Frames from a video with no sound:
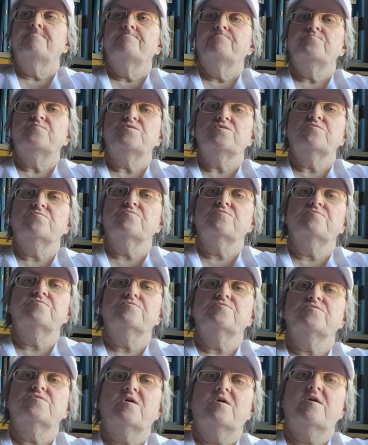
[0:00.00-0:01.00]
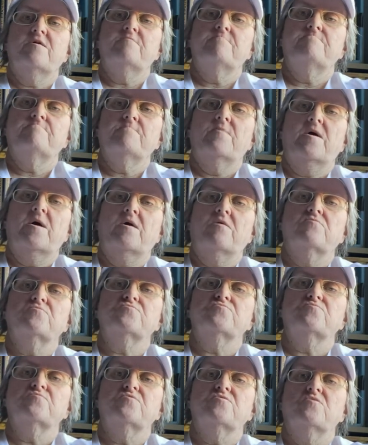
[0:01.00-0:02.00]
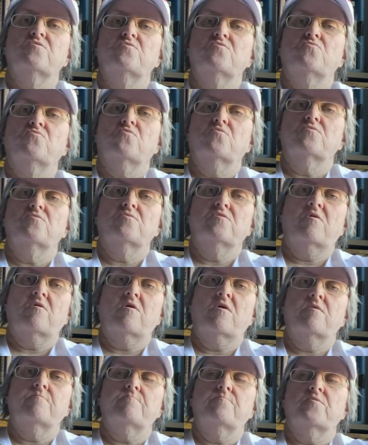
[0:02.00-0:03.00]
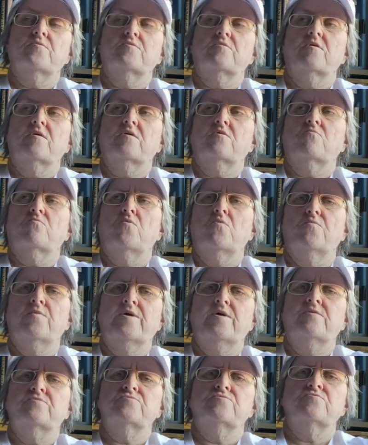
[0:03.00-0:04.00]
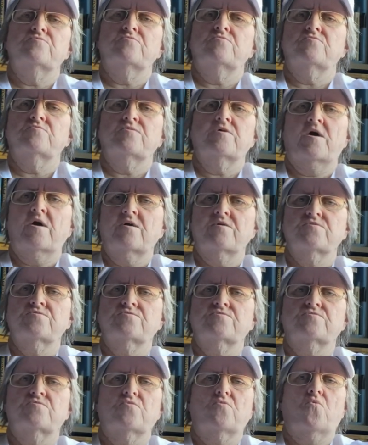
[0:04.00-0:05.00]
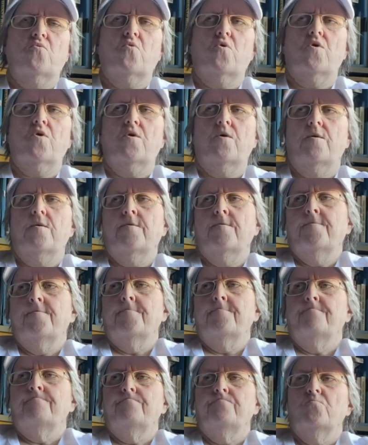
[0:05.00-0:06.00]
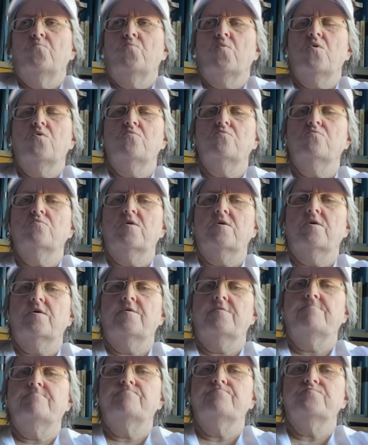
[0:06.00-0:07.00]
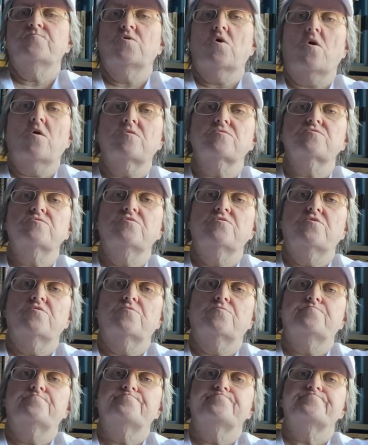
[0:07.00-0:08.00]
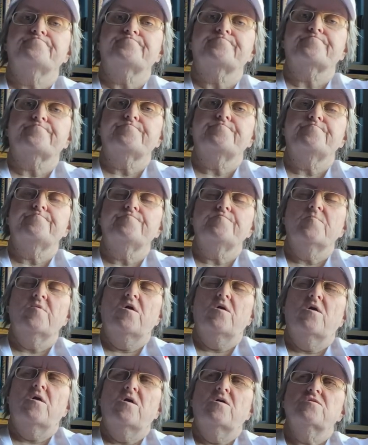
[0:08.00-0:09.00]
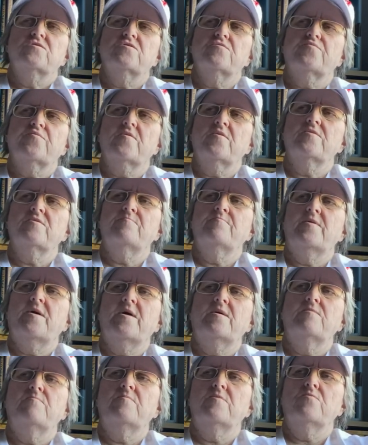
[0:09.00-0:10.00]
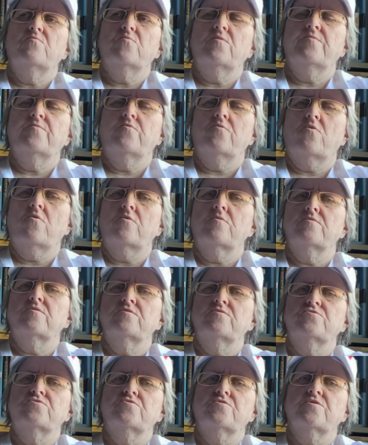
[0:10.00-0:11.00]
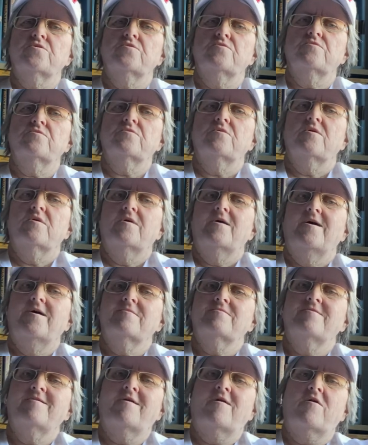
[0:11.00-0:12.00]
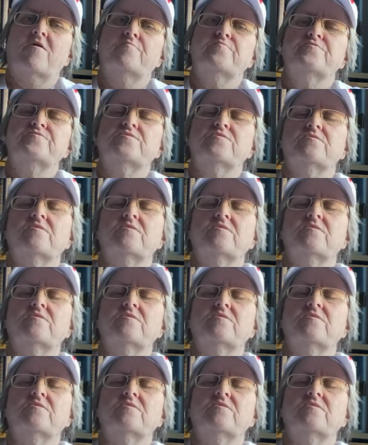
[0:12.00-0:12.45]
still in the same house with you or not, but like won't answer your texts or won't talk to you. To threaten abandonment when they're already triggered at the opposite